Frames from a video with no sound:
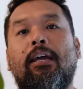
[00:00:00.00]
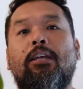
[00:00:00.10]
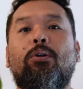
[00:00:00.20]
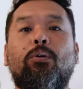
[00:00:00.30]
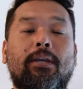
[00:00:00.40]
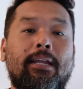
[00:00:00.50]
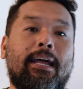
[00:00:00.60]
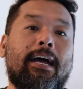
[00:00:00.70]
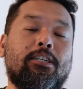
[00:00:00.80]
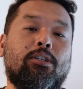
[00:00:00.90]
You can
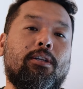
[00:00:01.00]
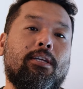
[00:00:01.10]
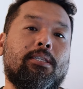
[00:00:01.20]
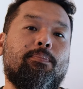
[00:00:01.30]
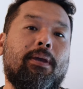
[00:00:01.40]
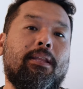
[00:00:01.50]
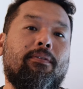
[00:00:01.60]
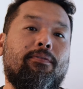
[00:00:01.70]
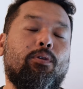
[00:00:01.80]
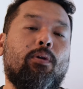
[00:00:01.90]
actually spend
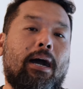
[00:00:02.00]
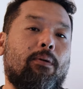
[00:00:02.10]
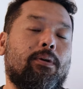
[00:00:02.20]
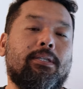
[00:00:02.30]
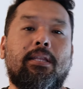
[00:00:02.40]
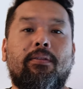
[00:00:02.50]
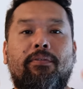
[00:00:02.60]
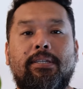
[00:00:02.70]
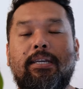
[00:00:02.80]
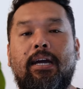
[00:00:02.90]
a few hours in
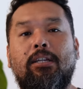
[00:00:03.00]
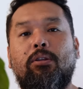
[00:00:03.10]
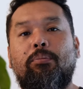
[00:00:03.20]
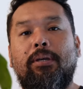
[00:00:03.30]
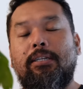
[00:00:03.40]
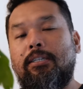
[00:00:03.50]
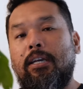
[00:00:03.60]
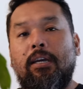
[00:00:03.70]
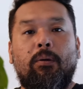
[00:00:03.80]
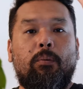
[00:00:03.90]
Fiskardo Beach,
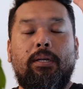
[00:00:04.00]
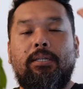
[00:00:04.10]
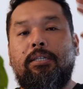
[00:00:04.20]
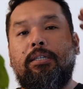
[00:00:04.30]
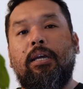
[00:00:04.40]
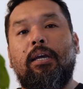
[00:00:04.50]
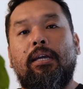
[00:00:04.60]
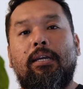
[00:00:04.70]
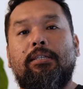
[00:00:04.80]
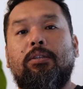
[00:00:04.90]
which
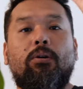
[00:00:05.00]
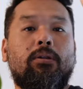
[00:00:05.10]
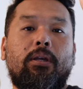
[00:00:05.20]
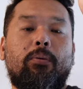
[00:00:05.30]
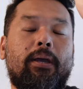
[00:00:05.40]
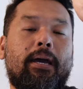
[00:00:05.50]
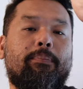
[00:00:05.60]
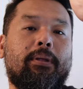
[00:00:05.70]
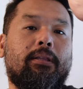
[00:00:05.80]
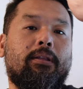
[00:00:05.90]
is all the way
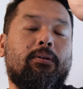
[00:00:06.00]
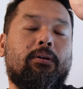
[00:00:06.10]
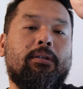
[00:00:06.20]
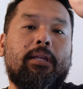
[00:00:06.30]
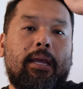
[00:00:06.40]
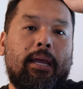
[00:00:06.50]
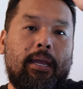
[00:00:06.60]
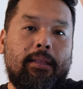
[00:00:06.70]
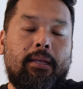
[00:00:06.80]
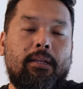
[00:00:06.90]
up in the north,
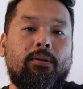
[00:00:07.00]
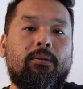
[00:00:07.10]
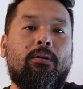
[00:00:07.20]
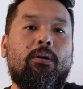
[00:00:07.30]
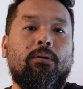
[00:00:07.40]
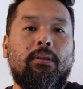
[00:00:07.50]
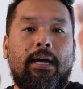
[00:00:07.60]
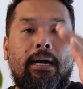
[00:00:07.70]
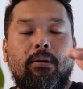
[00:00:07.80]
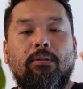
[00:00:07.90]
and then you go
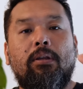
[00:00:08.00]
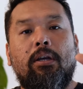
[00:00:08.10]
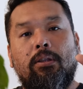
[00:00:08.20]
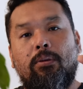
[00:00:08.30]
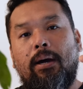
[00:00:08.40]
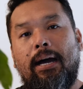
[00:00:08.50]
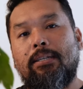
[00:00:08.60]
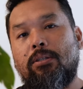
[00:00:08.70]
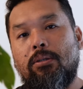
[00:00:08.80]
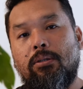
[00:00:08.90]
down to
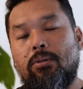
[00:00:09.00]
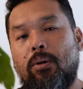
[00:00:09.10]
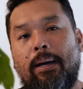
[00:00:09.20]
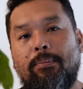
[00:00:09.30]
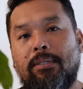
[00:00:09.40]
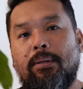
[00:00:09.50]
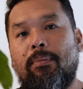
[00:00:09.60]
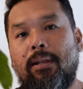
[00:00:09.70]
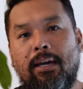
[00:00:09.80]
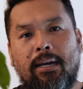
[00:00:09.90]
Assos to have
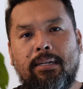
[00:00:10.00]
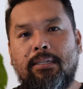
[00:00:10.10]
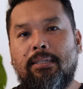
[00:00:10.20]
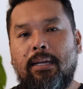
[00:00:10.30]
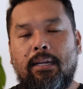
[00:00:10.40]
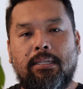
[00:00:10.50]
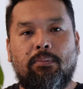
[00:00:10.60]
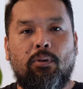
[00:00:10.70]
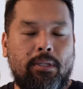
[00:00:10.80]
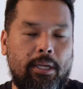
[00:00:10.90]
some lunch and
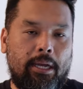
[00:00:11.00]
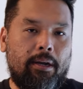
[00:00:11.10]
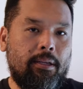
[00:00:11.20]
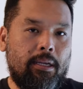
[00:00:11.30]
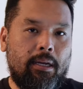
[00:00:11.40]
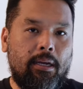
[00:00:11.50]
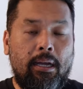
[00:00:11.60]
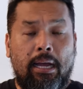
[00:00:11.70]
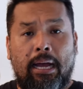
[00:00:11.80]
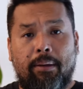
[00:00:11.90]
explore the area,
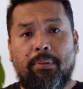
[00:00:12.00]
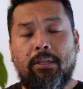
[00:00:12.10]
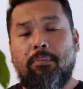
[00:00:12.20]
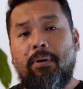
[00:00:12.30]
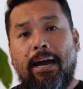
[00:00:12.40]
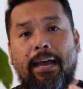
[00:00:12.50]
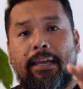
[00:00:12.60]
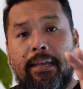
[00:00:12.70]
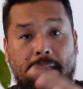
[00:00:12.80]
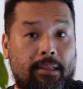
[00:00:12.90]
a bit of
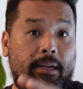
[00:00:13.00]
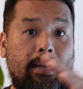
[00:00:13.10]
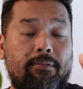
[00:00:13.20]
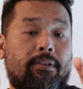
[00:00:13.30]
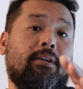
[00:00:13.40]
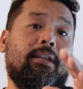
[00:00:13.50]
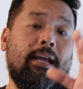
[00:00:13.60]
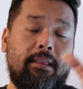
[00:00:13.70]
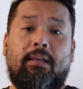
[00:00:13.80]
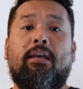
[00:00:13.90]
hike, and then after
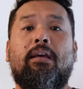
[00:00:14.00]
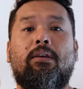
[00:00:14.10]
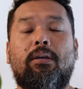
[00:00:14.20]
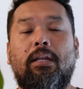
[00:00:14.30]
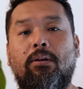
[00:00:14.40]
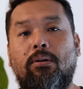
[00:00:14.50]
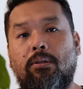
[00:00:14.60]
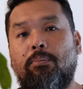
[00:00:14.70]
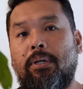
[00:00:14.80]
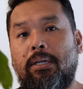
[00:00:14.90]
that you can go
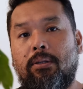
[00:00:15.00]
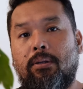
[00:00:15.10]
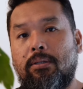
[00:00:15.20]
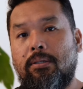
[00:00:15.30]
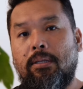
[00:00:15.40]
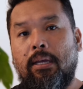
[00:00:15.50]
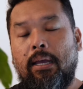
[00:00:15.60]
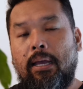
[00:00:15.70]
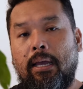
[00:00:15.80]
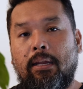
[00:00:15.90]
to Mirtos
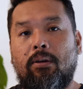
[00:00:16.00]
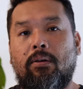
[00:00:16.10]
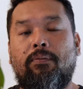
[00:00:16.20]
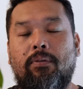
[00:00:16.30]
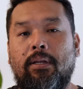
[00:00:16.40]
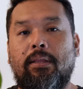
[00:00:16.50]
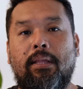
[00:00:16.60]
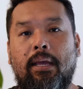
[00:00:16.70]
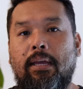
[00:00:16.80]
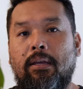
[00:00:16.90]
and go for a
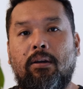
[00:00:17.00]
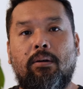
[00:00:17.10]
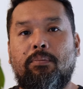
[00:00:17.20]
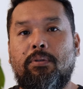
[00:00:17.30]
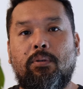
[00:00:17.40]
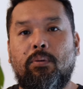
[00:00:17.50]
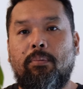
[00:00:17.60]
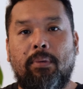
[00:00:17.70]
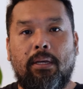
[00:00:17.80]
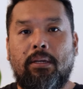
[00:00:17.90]
day of
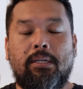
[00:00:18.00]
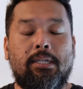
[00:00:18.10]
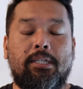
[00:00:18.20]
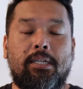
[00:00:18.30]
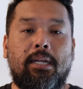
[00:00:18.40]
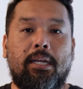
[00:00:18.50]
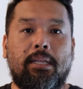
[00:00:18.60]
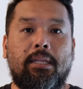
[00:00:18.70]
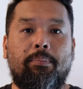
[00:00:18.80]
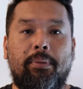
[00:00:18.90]
swimming and just chilling
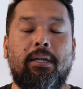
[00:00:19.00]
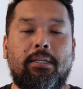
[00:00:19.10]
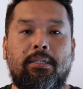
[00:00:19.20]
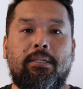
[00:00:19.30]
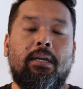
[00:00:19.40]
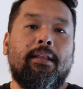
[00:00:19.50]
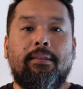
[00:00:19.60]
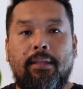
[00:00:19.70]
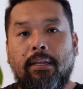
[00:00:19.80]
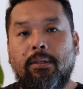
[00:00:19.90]
in the beach.
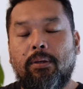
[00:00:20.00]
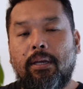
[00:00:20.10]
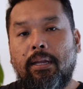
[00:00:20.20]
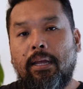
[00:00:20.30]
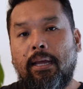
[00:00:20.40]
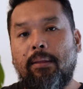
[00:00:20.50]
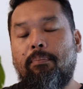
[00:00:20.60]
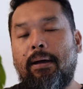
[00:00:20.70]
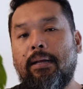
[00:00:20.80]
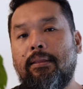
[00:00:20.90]
Then you can
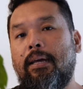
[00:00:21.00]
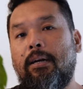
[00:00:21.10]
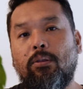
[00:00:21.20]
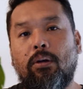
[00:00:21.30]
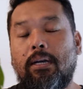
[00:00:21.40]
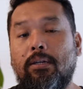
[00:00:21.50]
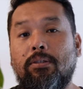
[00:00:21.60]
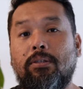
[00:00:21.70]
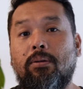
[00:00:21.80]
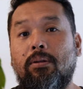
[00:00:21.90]
head back down to
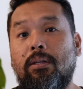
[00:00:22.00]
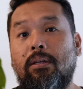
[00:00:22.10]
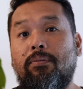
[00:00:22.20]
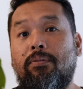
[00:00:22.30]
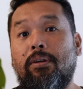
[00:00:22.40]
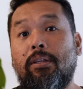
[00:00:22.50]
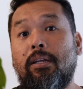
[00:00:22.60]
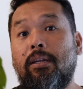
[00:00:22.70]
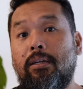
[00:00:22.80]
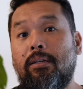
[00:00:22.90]
Argostoli for
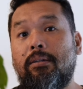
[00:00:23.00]
dinner.